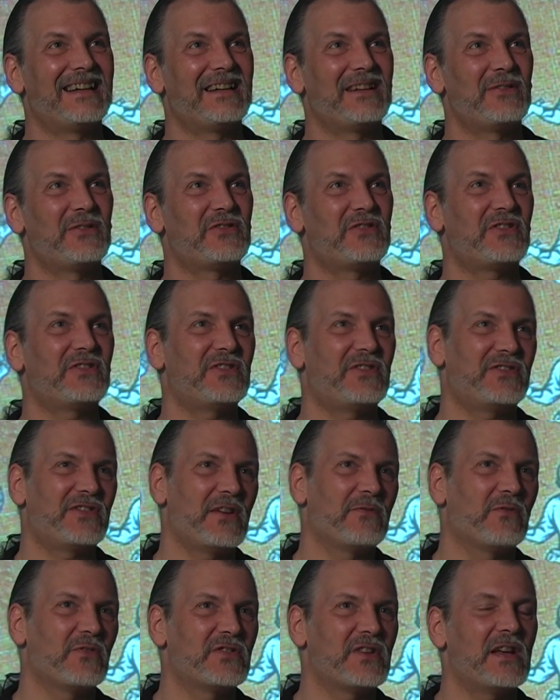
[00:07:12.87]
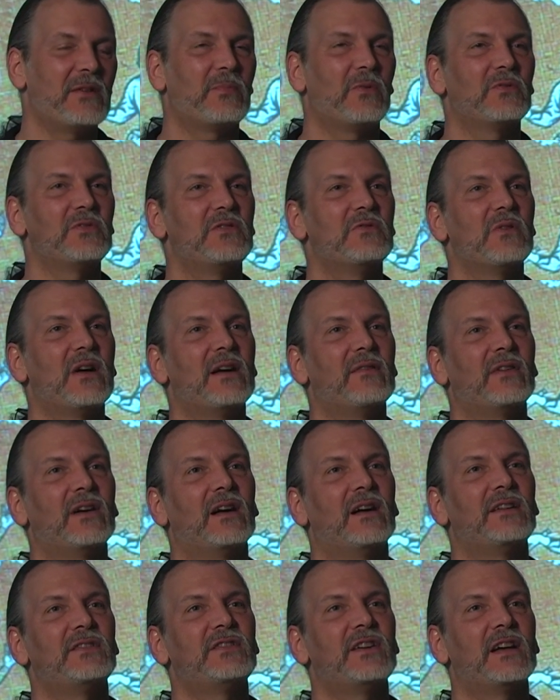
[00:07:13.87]
Say, for example, you have
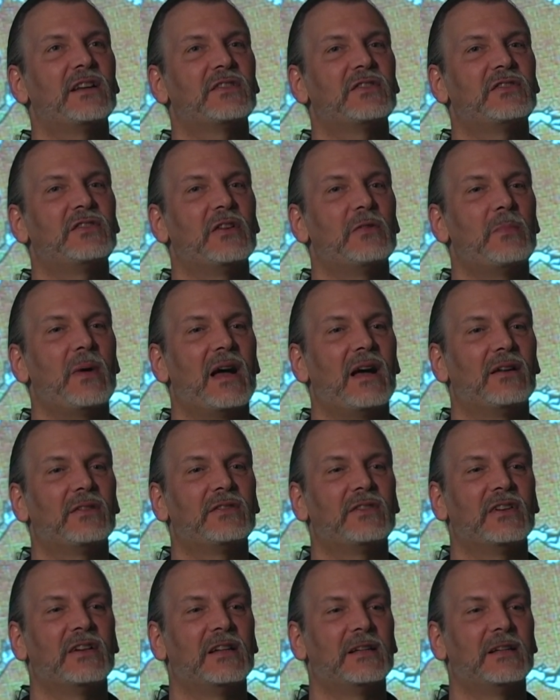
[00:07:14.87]
a text about